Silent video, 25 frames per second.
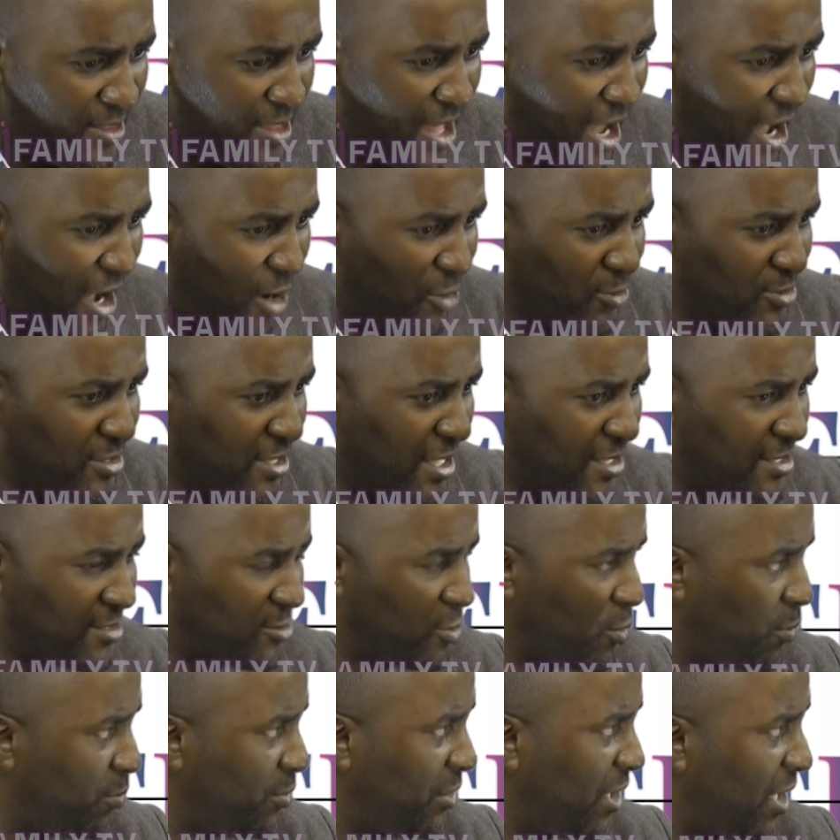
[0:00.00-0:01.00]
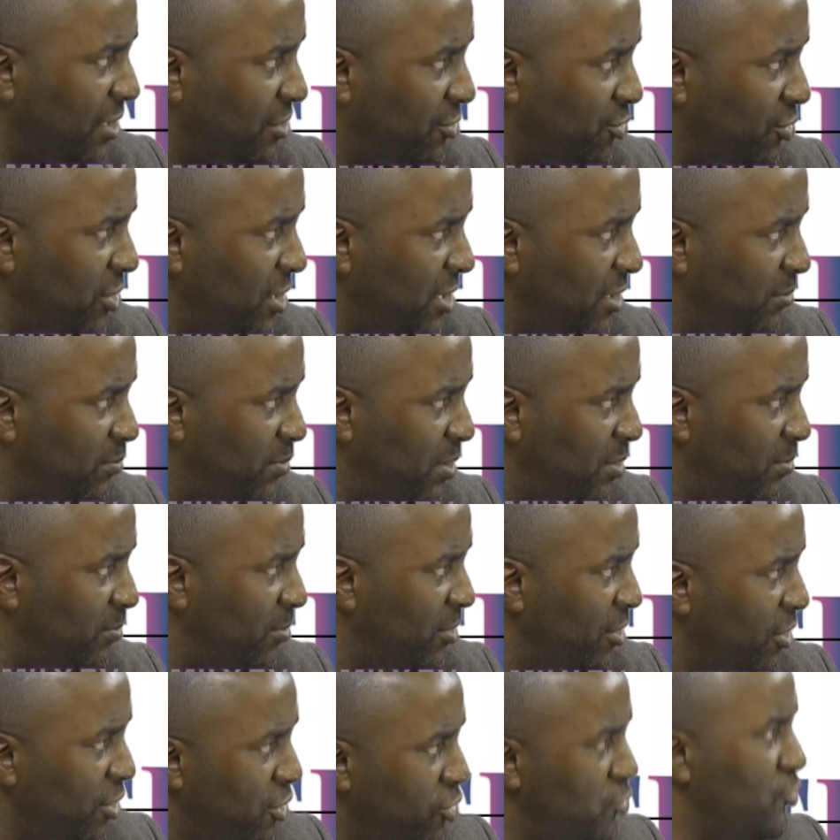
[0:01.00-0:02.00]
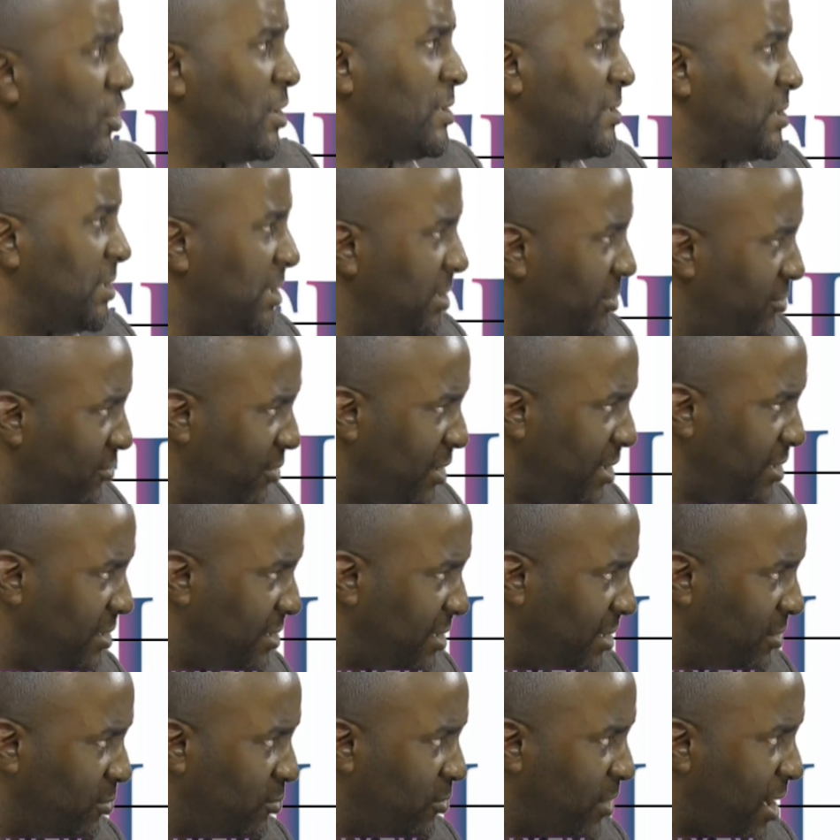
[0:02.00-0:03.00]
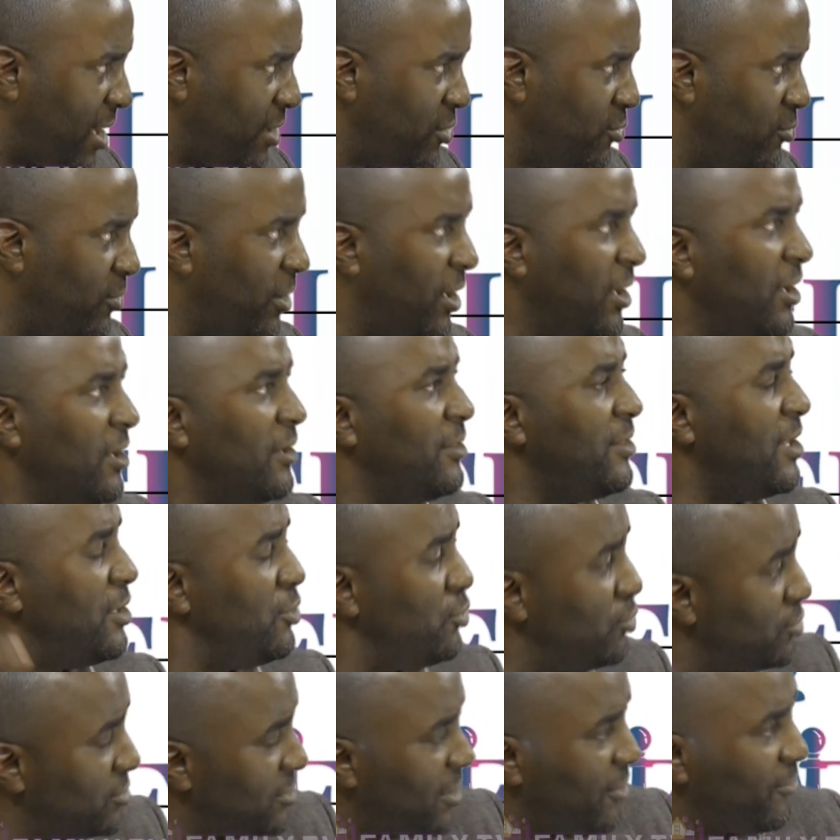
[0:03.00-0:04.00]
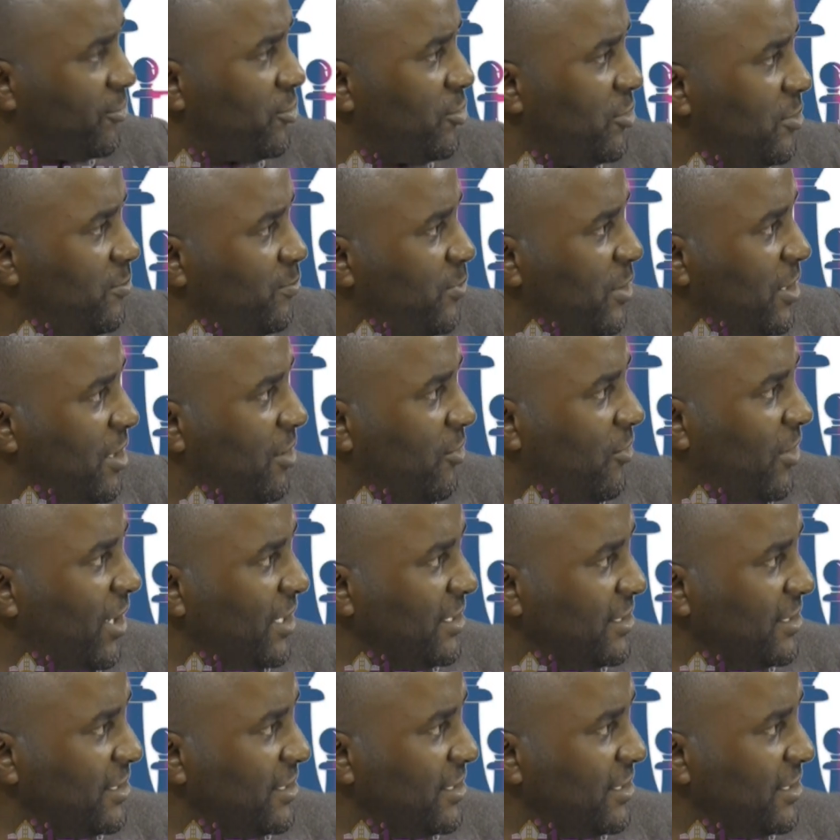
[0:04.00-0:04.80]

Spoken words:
the house has stopped at ring beam, you are still renting where you are. Then you also have to repay the